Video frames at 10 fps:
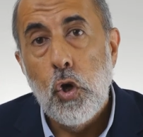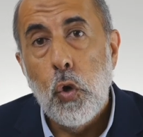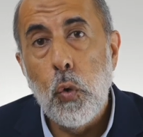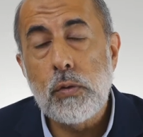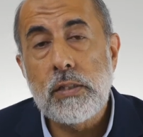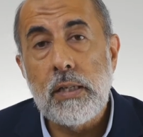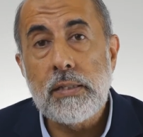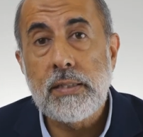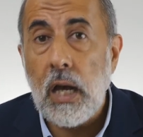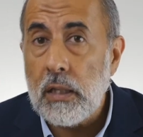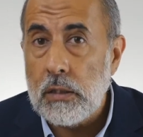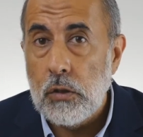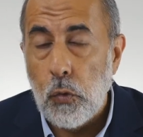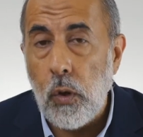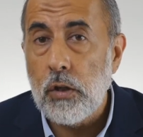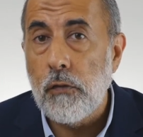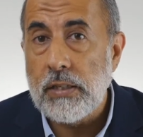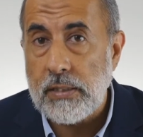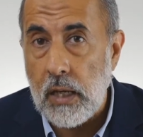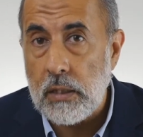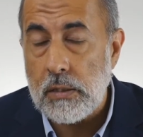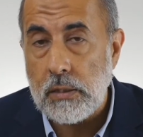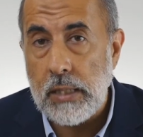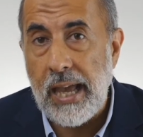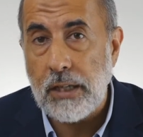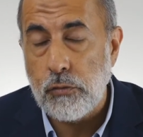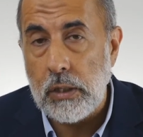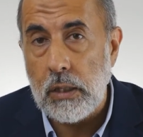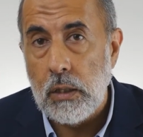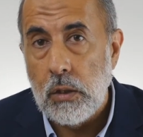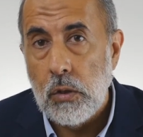whose son, one of his sons actually,